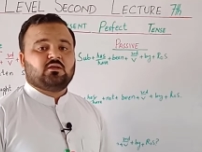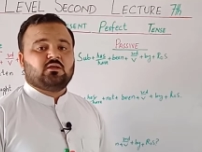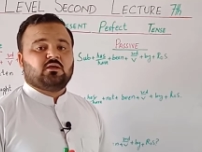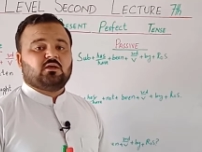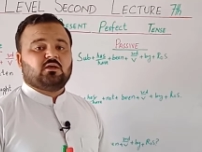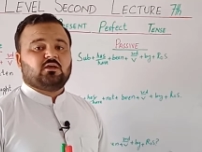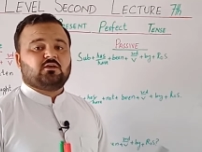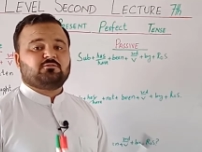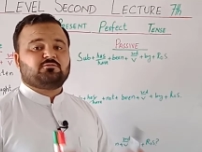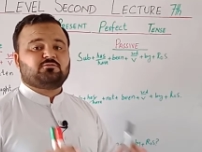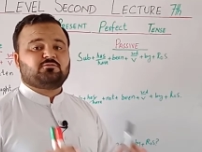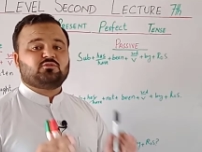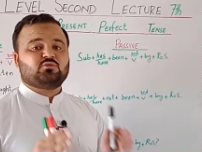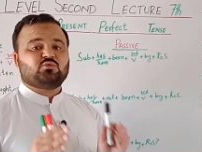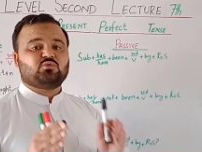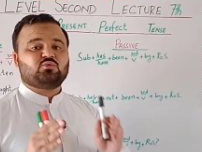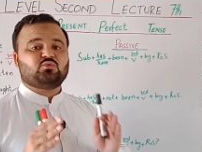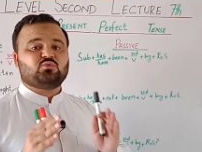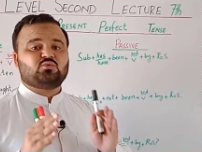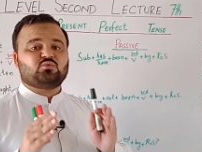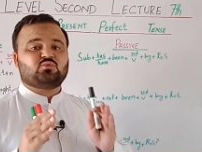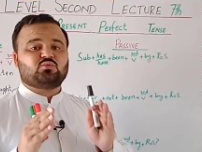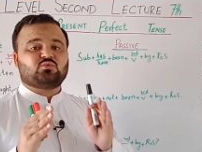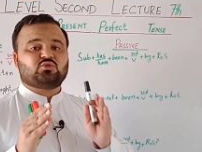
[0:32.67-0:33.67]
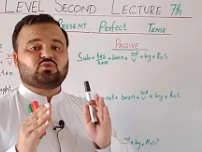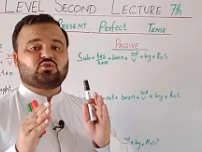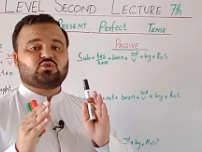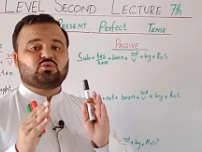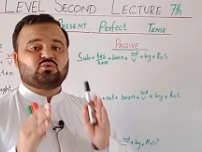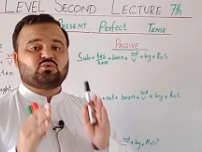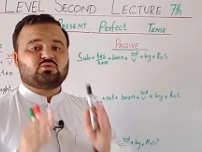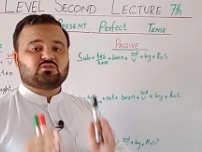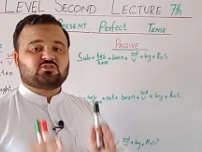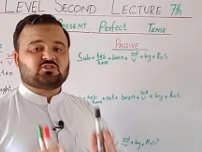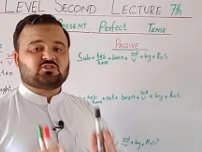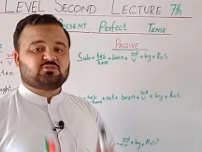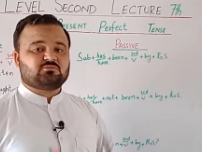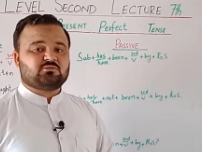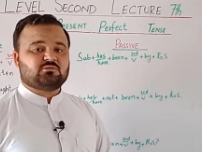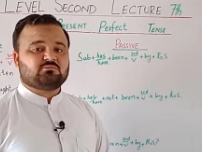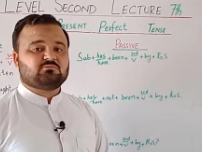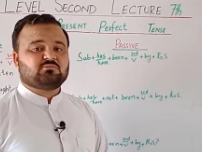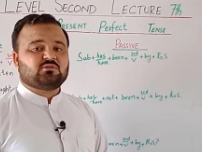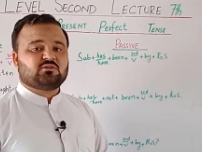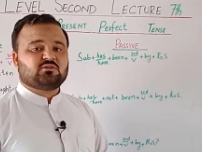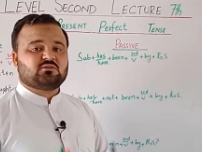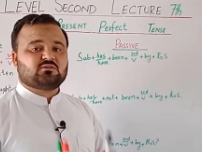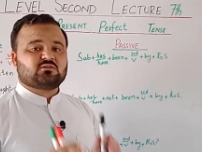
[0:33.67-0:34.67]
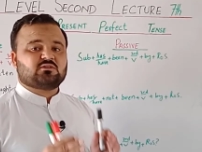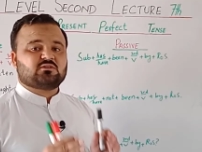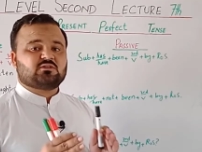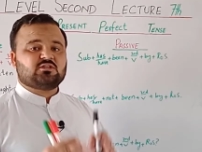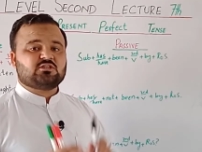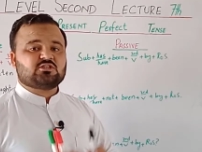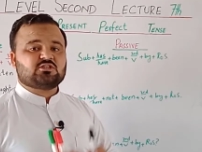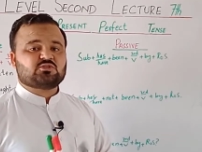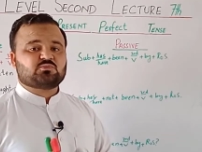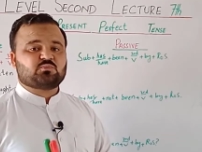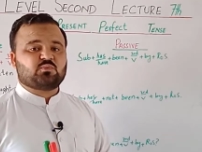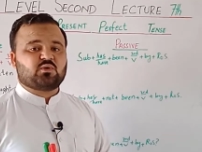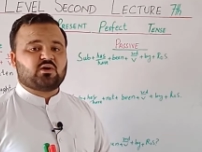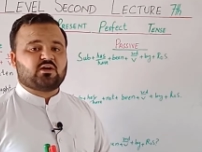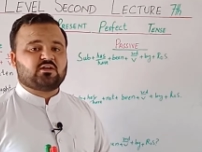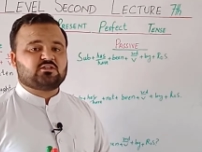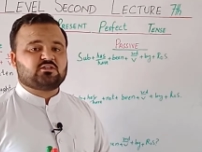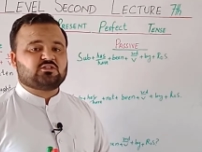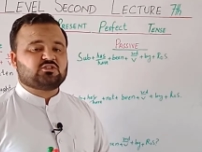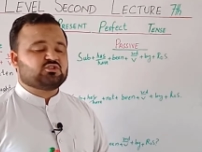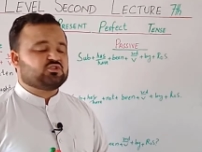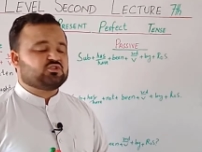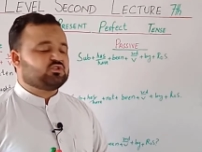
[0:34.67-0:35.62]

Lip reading: If you don't remember these points,